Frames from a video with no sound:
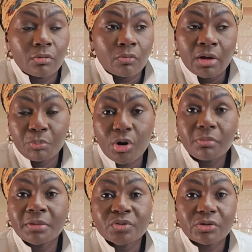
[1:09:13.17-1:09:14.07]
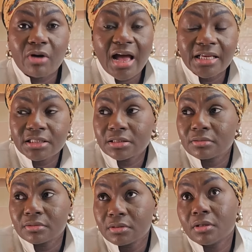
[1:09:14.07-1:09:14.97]
when problems arise,
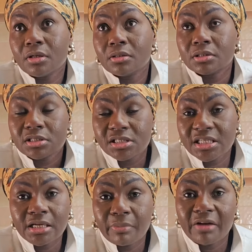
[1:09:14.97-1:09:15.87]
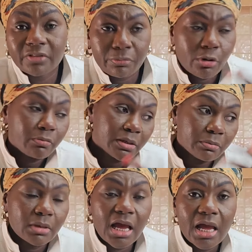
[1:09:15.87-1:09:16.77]
see above the
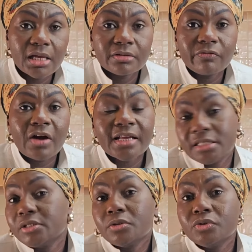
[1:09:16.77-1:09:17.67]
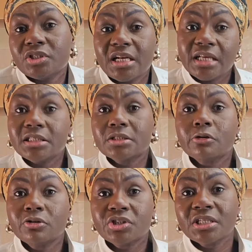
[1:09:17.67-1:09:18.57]
problem and find a solution. And the
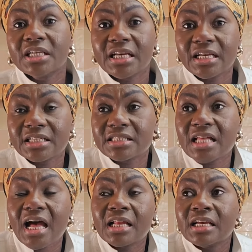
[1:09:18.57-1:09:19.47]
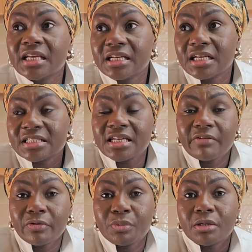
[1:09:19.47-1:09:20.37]
solution here is that it has
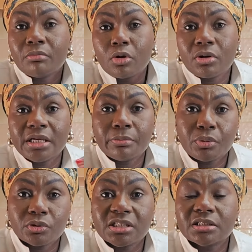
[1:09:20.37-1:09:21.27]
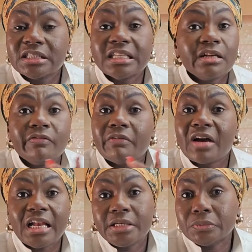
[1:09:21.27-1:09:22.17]
never been more important to deliver
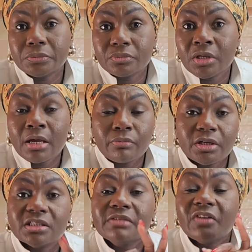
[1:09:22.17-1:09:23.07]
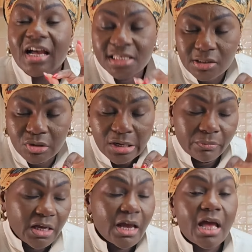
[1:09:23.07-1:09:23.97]
value. Because if I still
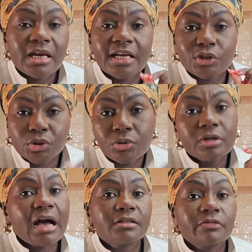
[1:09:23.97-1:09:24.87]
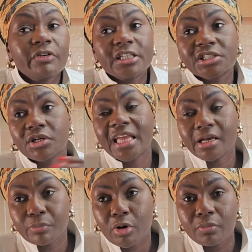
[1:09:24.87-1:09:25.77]
come here and I show you how to fix your
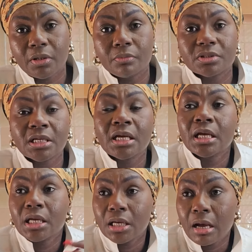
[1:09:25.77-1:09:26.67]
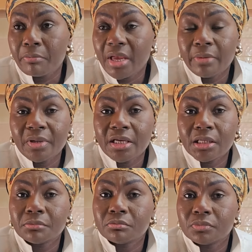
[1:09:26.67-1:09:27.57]
cake problems, maybe